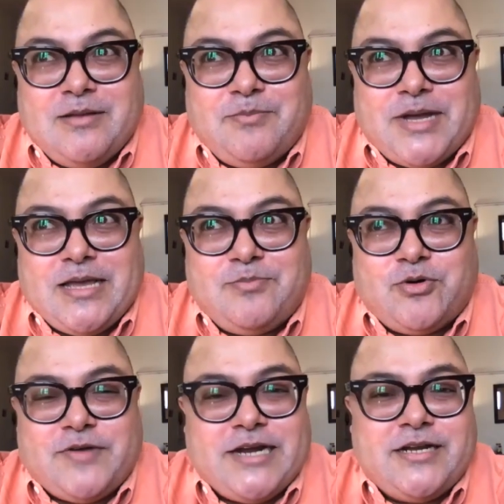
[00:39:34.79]
by
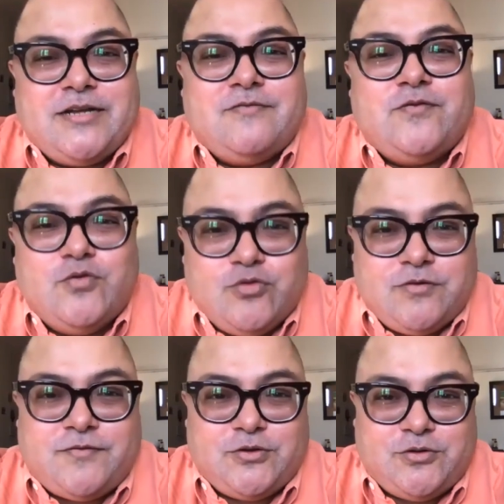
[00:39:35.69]
providing food
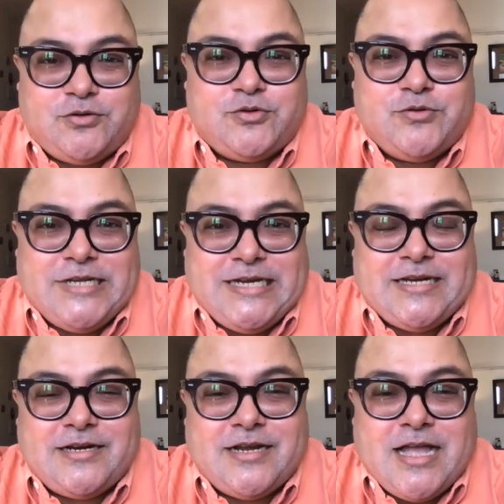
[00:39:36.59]
for those who need
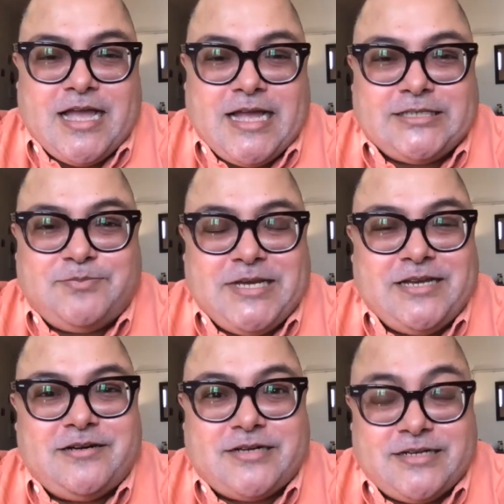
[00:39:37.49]
and it's been
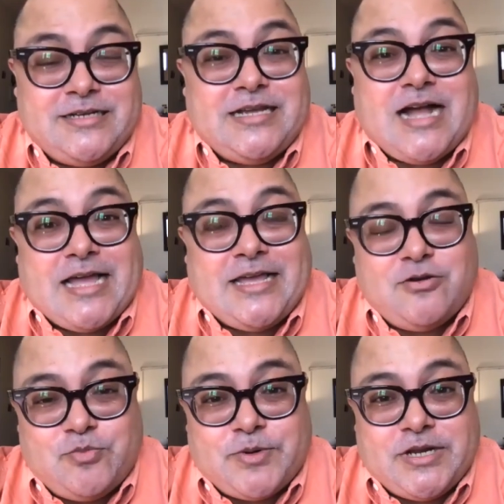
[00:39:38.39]
really
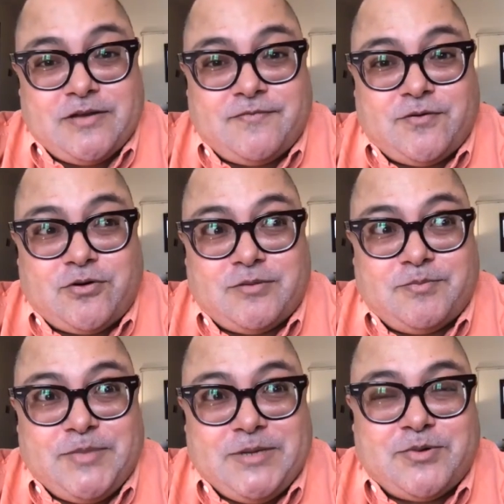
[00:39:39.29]
eye-opening for
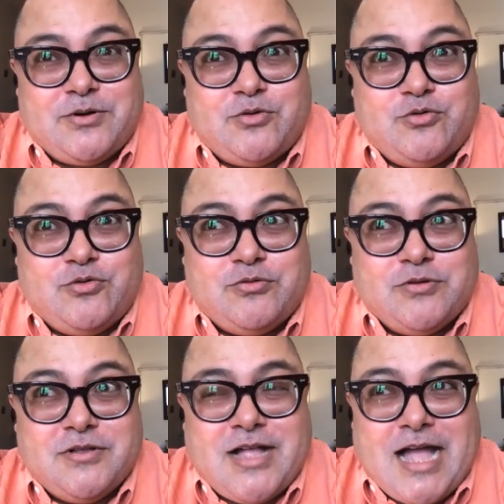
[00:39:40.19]
people who
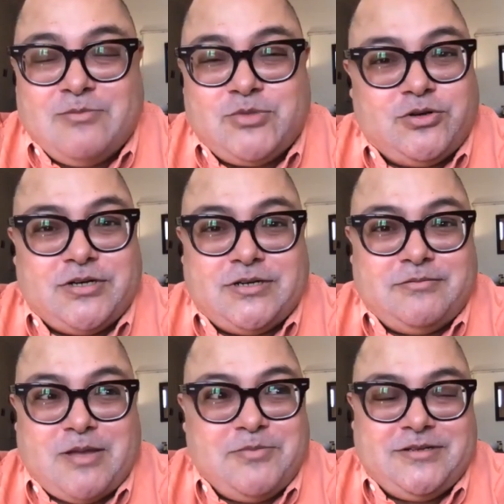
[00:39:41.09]
I'm sure,
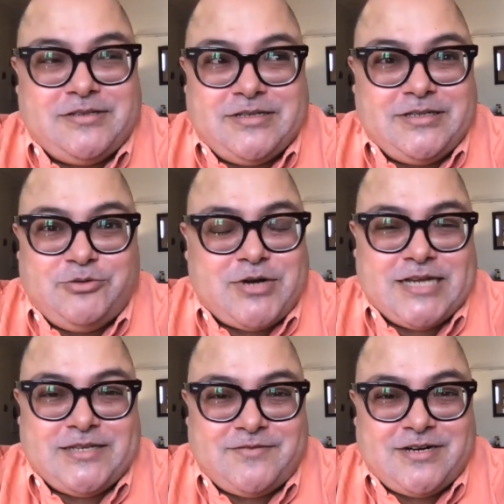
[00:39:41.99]
I mean, you guys
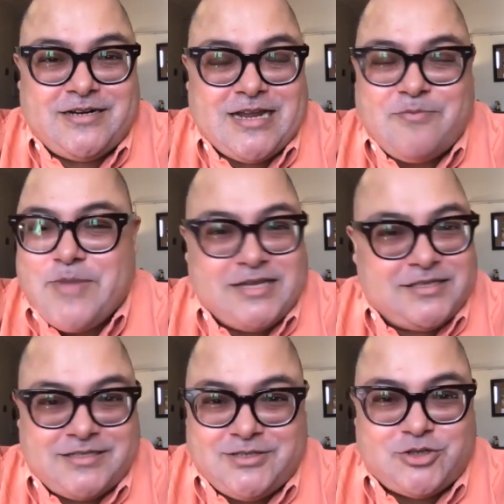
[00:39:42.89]
have done an
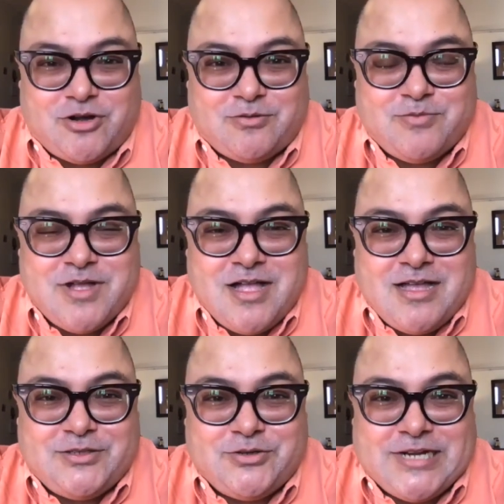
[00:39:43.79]
amazing job.
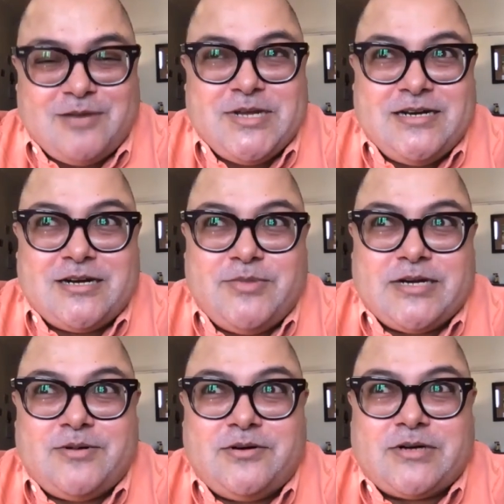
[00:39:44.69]
So tell me a little bit
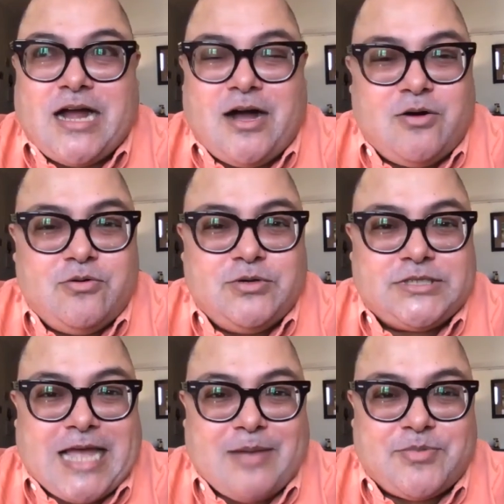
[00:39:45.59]
about how it's
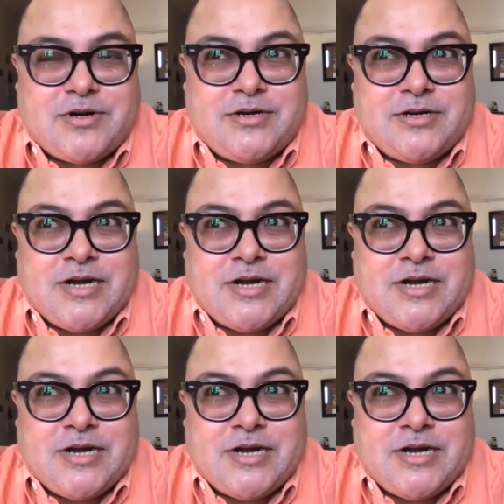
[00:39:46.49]
happened.